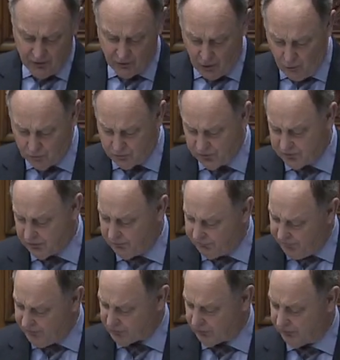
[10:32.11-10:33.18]
coaches and
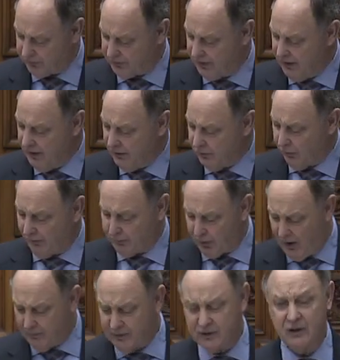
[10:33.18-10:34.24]
officials to what
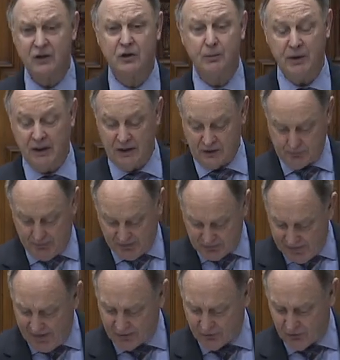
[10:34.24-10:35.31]
promises to be a
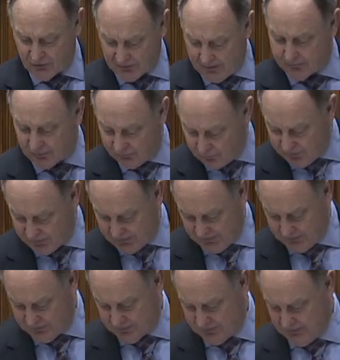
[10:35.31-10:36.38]
spectacular couple of
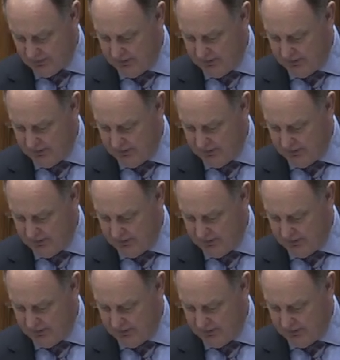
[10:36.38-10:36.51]
weekends.